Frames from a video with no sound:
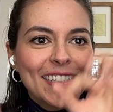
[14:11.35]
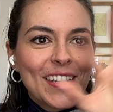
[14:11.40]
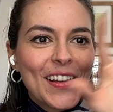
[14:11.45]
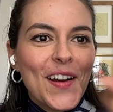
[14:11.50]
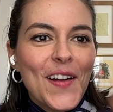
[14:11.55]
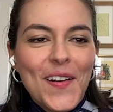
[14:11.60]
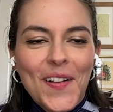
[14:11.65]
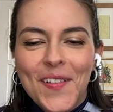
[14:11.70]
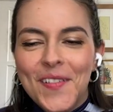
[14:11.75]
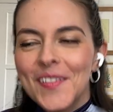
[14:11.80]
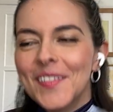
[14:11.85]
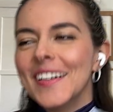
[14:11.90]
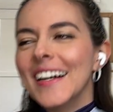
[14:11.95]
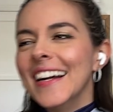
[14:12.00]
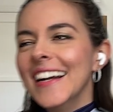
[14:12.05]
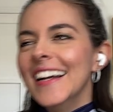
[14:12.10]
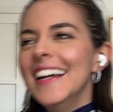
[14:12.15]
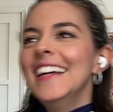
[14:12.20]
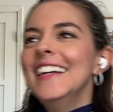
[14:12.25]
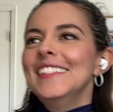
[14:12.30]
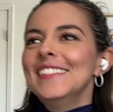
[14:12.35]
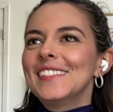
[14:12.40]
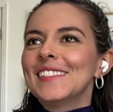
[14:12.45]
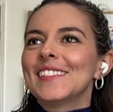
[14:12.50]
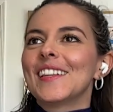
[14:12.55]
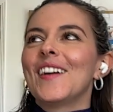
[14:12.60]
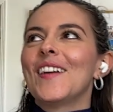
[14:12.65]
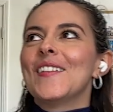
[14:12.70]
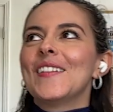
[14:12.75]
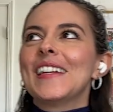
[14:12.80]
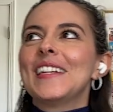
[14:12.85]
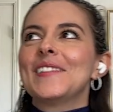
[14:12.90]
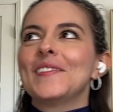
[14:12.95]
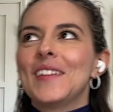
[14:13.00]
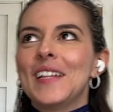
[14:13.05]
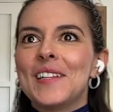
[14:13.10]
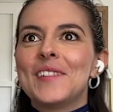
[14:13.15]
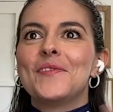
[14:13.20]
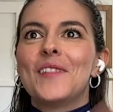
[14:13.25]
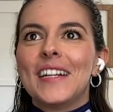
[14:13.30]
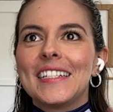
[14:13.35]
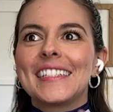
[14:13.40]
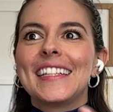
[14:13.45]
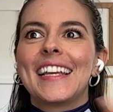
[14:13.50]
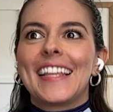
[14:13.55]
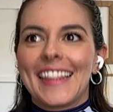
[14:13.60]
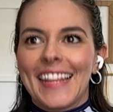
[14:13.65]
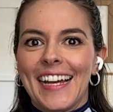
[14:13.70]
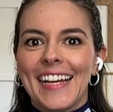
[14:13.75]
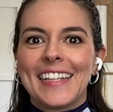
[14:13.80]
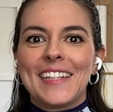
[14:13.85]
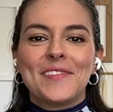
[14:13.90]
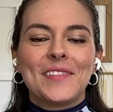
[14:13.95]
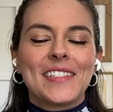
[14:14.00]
So it was like that.